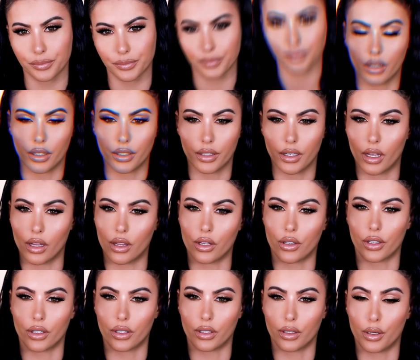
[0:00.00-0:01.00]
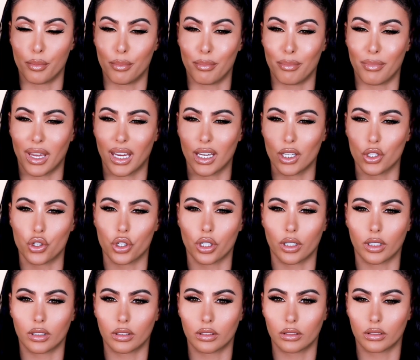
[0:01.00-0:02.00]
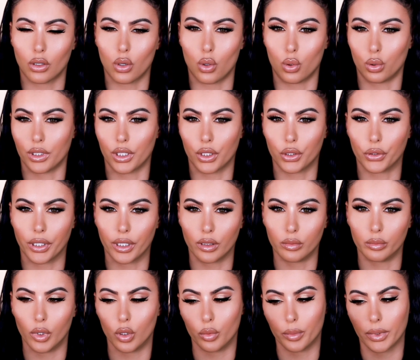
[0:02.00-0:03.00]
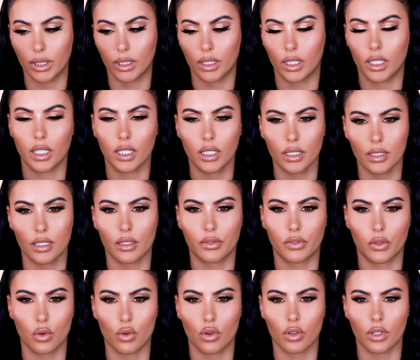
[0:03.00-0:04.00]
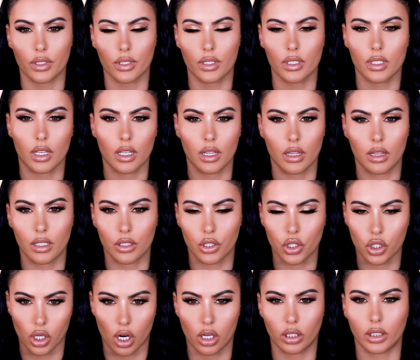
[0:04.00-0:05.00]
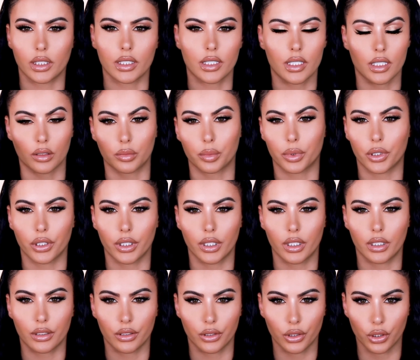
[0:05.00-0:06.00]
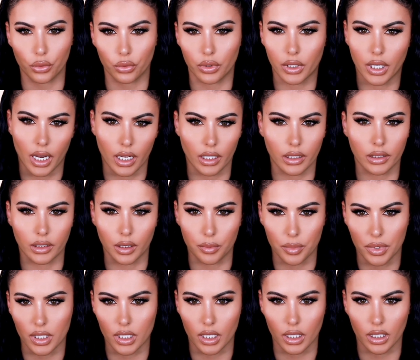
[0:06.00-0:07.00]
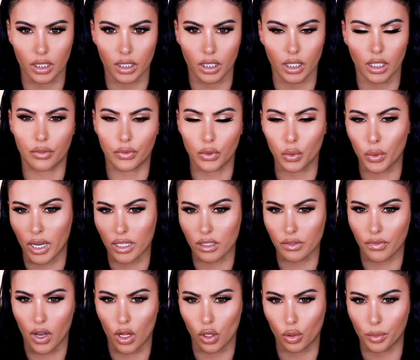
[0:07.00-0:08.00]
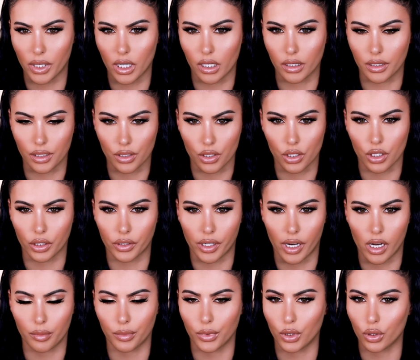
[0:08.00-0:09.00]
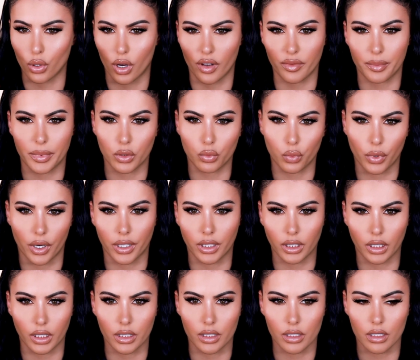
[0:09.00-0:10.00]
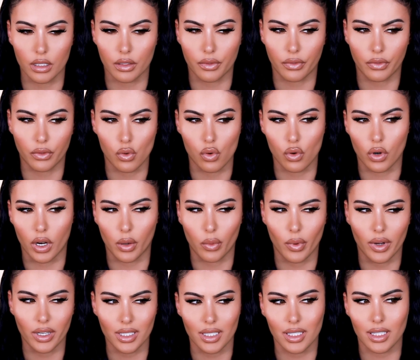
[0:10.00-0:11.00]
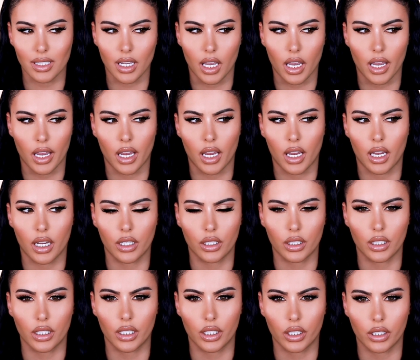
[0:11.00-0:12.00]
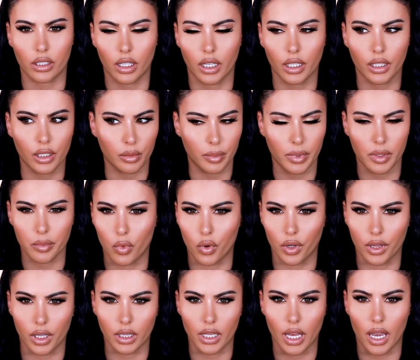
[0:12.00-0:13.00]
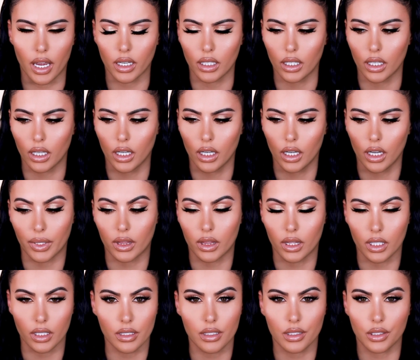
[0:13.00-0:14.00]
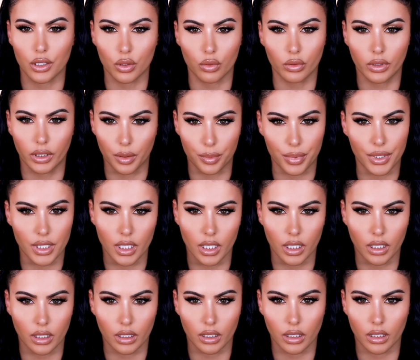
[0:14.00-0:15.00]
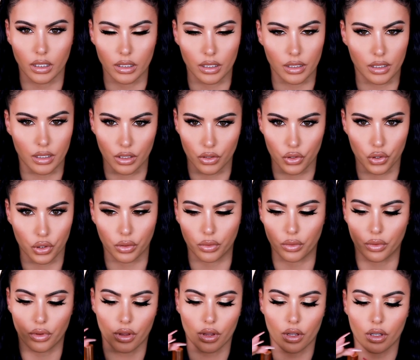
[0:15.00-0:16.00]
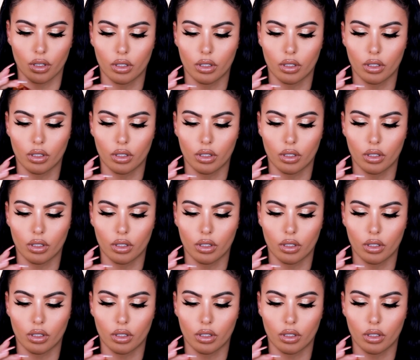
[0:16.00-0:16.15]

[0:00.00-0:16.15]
Another major holy grail moment is, of course, the Charlotte Tilbury Nude Cake lipstick. If you guys follow me on Instagram, you know I've been wearing this for, I want to say, a year. It could more than that, but this nude lipstick is the truth.